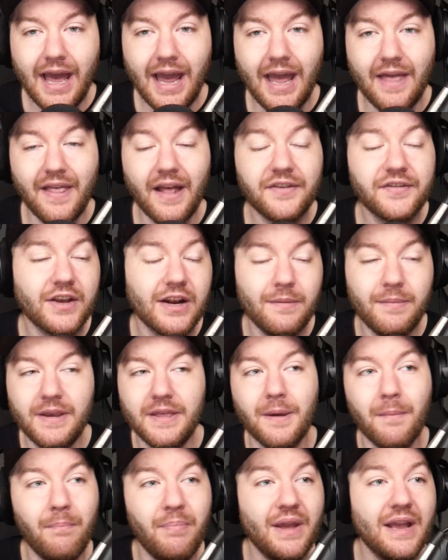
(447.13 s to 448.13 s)
And that's going to be
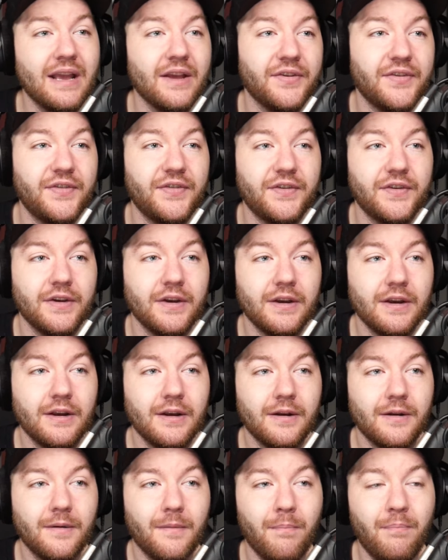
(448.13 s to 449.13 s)
the biggest
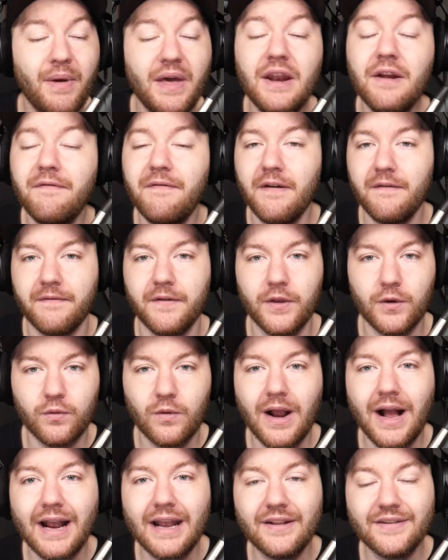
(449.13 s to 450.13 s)
benefit for the
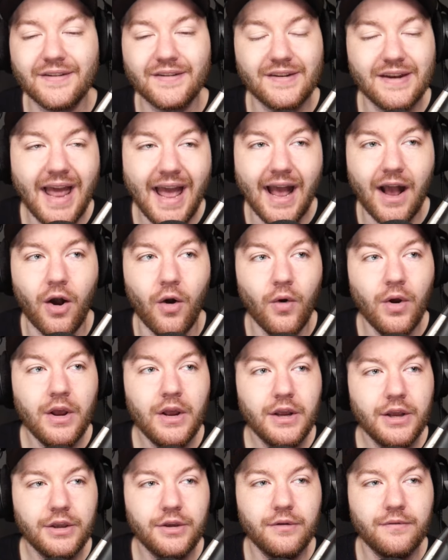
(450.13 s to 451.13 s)
Rockets is now
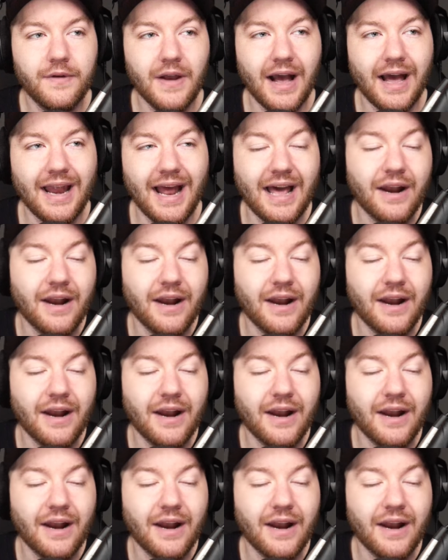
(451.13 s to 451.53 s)
you've got,